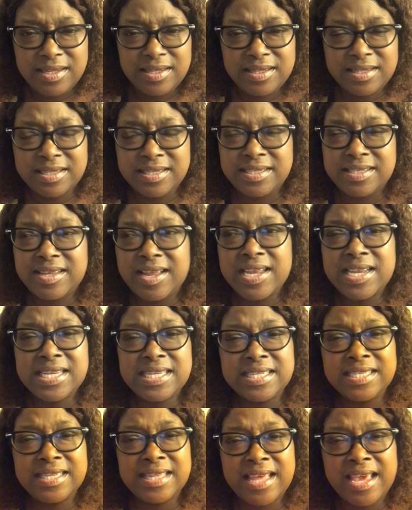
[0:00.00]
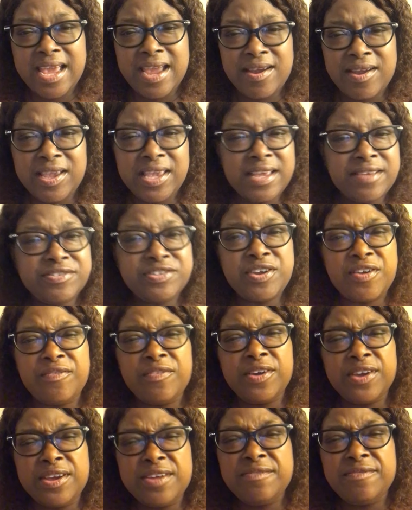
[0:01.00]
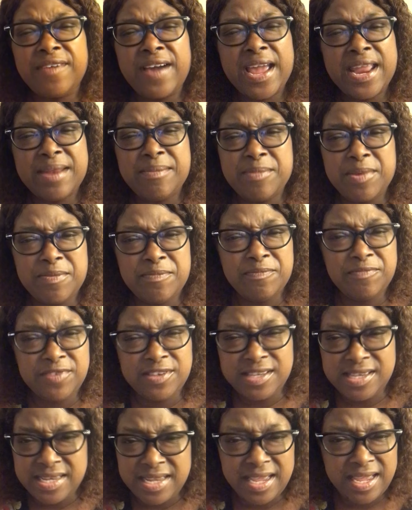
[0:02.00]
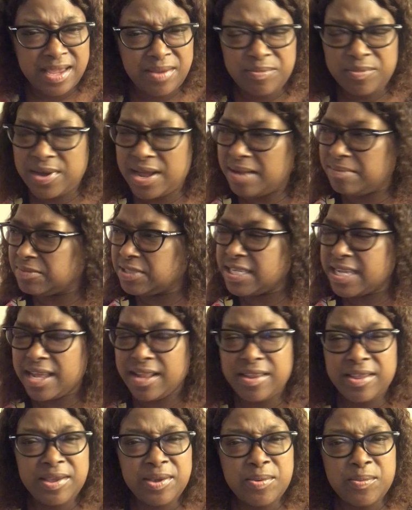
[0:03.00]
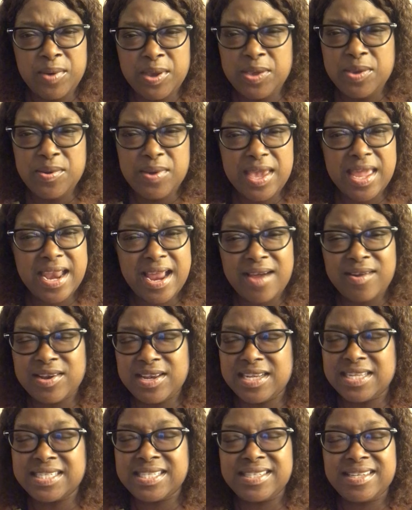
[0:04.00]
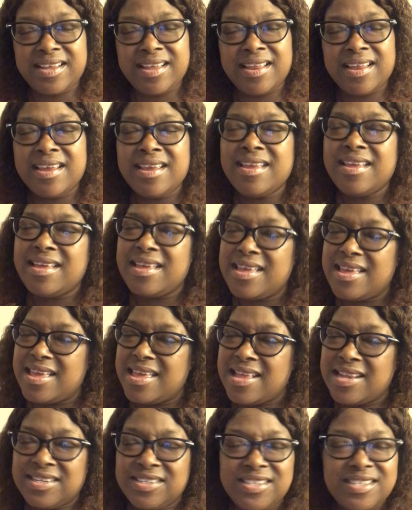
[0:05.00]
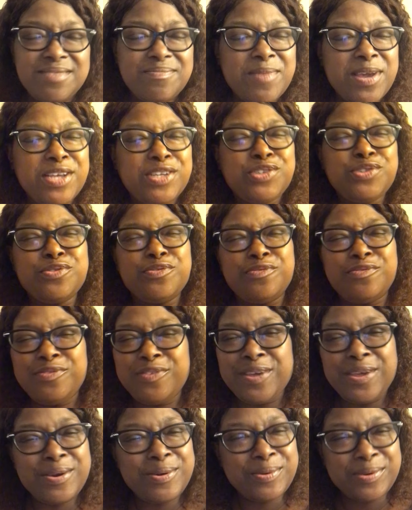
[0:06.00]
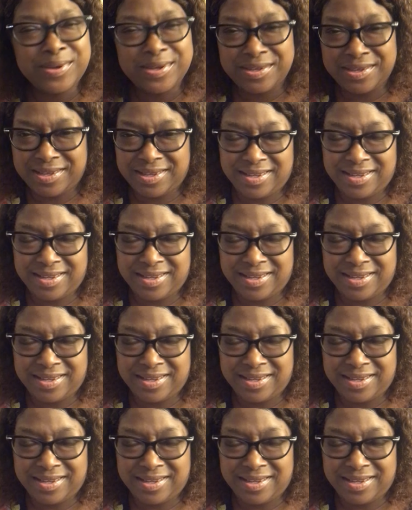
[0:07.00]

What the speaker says: The sun is there, it gives off good vitamin D. I'm telling you, when you get out in the sun, it just makes you feel good.